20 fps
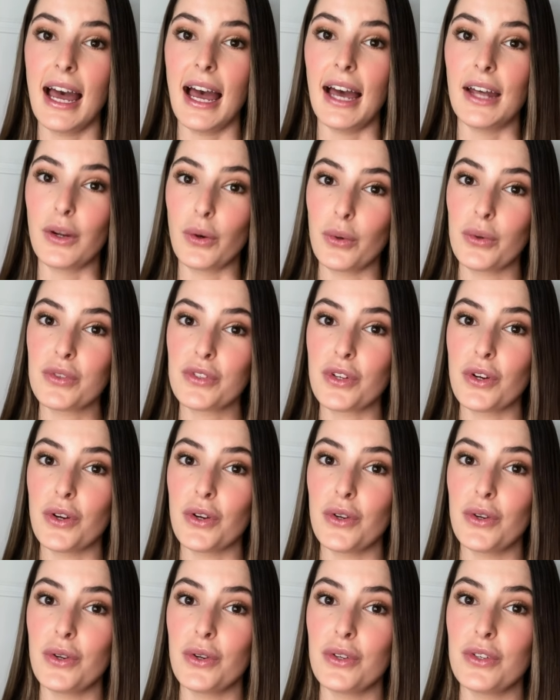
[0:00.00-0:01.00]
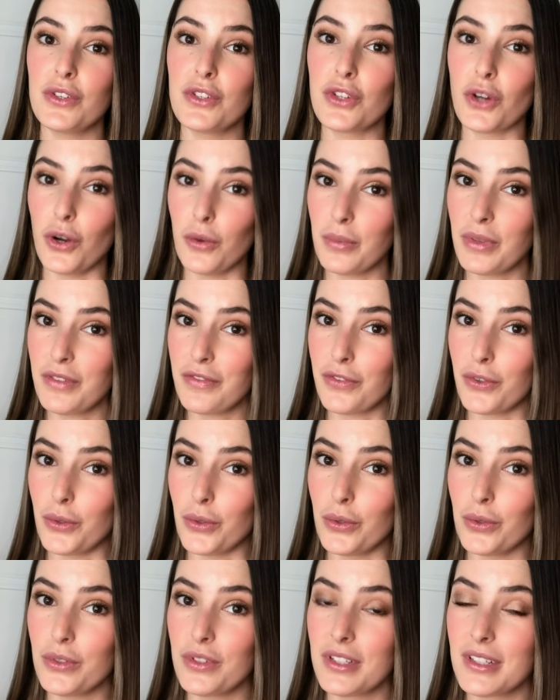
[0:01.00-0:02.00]
And also, don't be
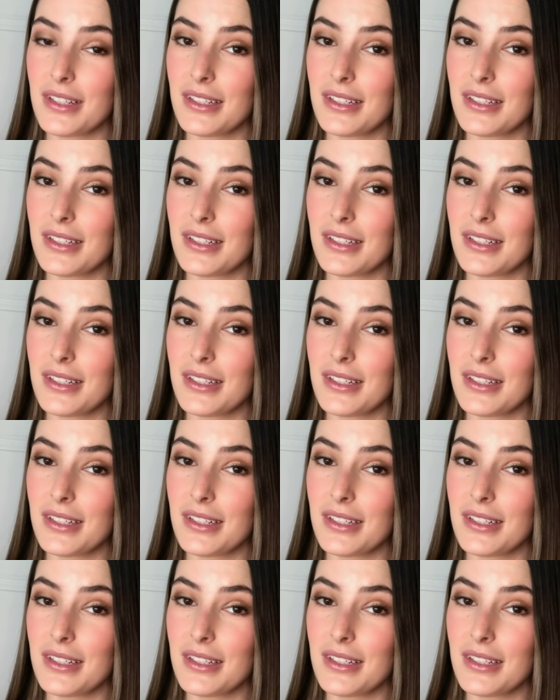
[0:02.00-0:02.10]
fooled,